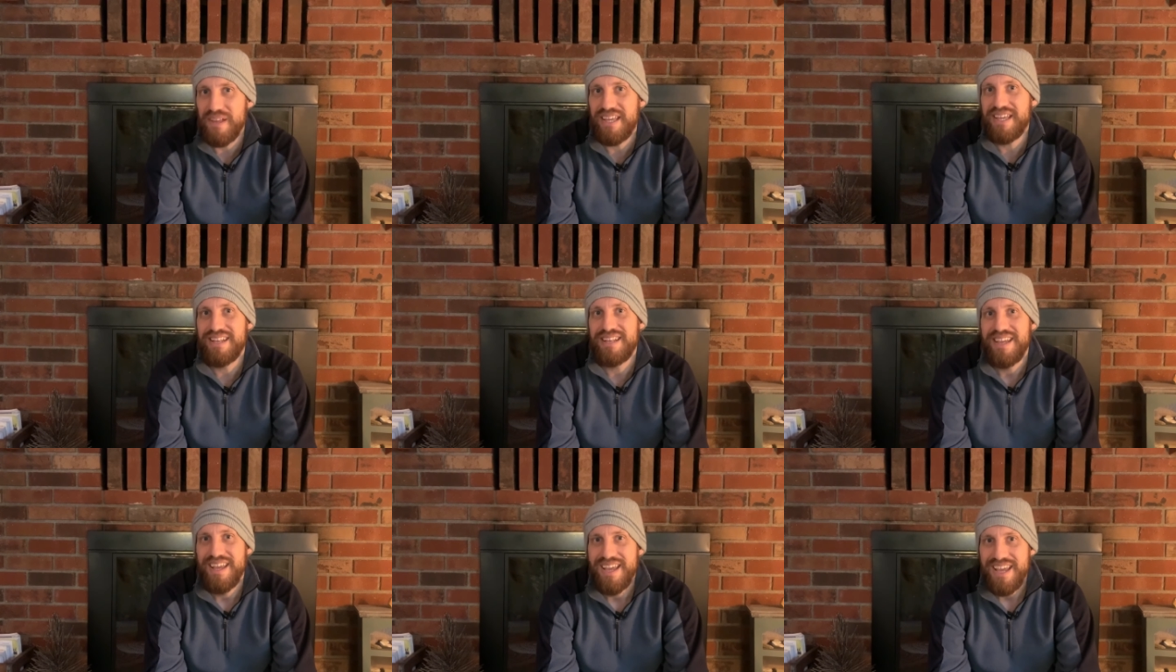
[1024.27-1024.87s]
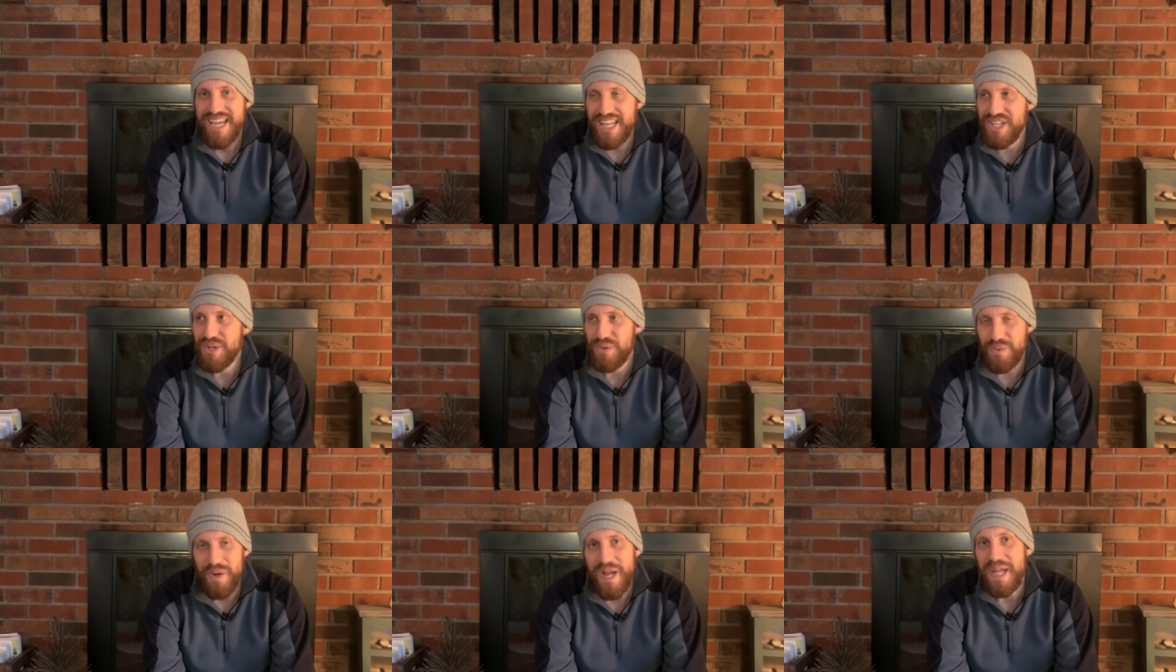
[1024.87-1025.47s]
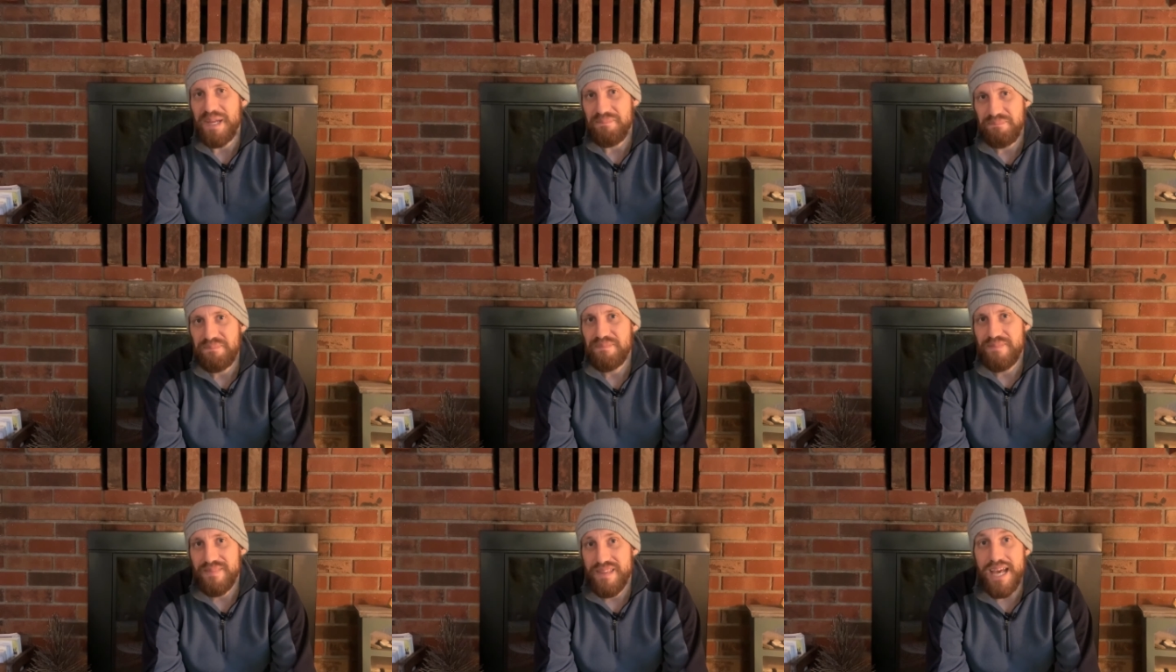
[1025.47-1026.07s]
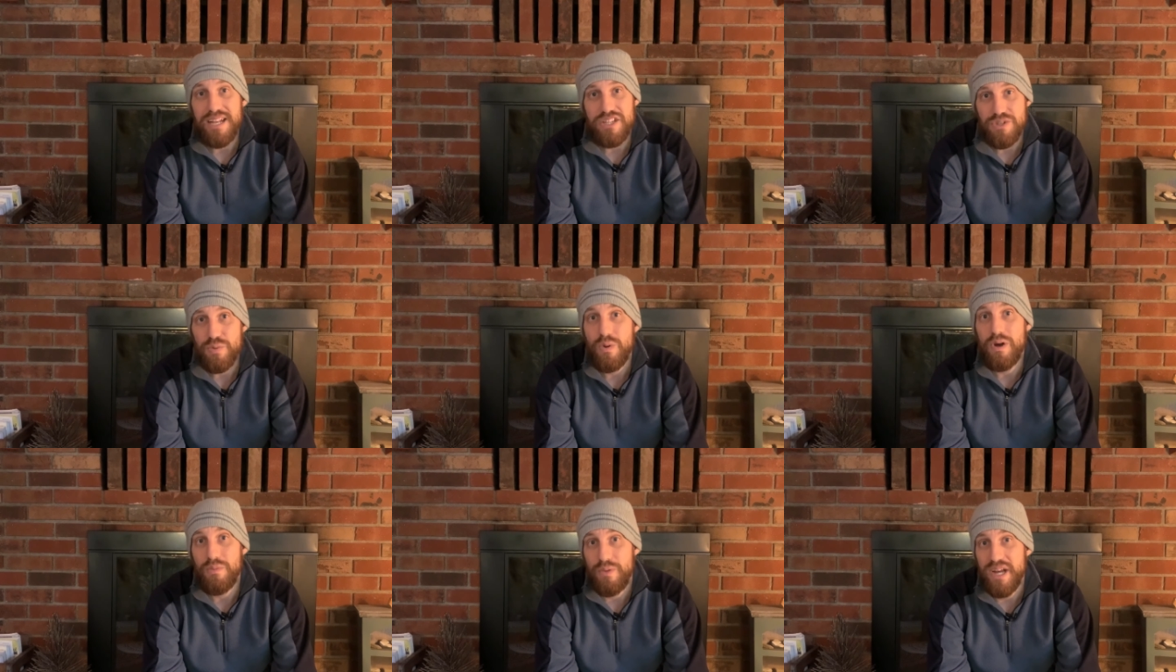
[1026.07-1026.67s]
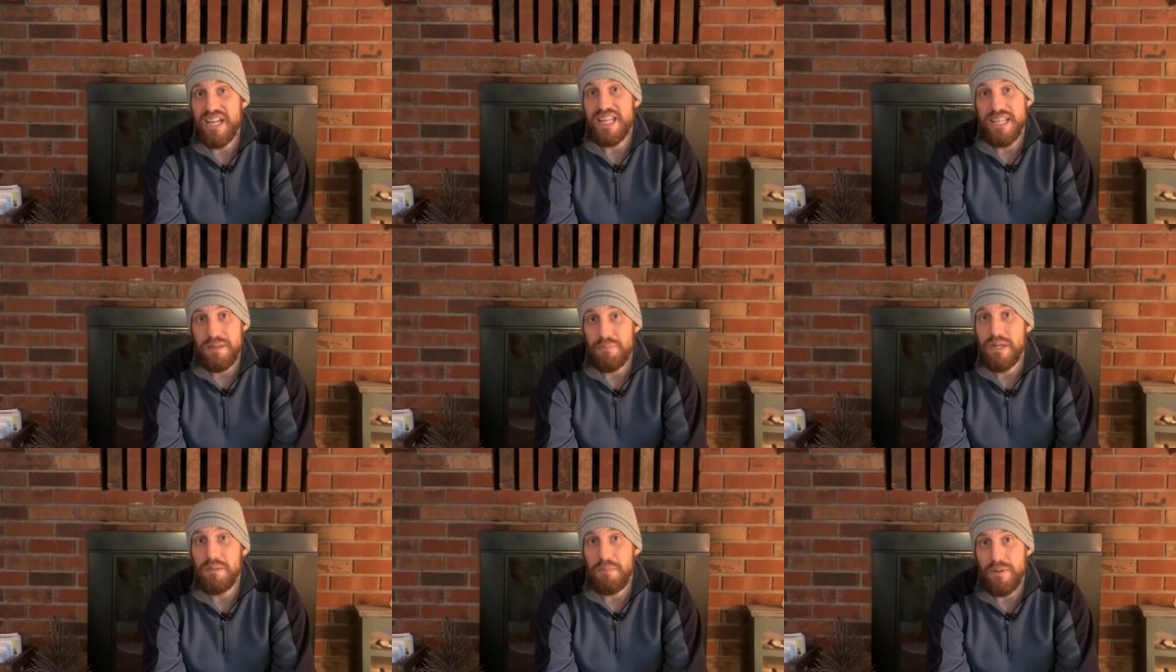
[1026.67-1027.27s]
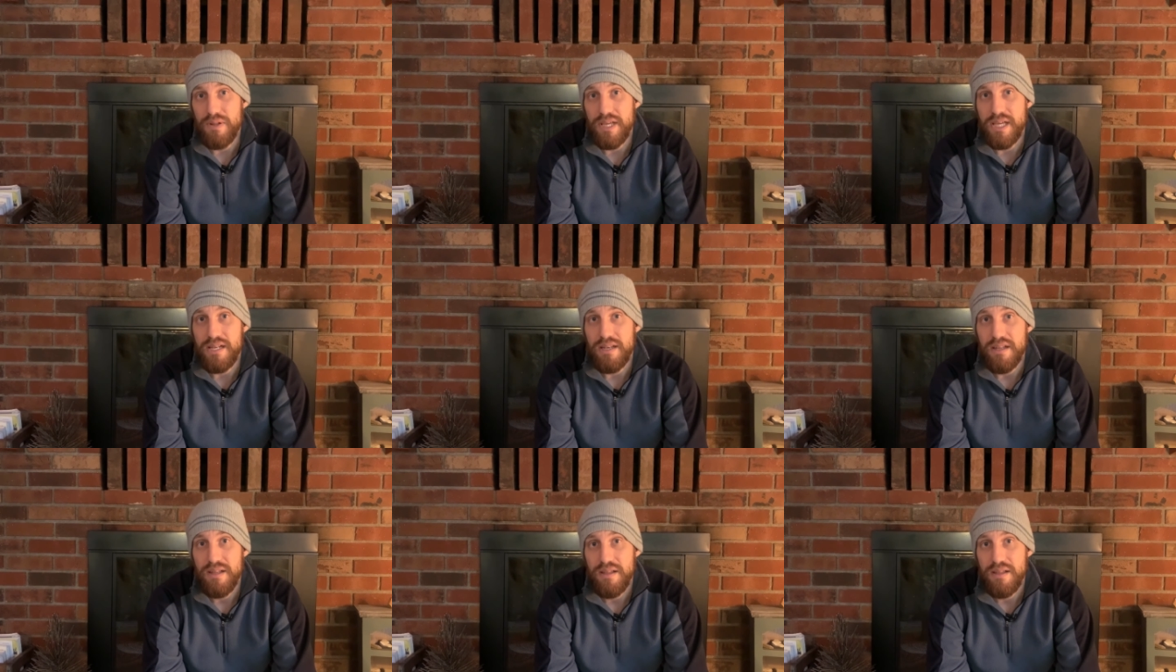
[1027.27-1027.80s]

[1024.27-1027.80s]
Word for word: in. And you're right. That is one way to get people in.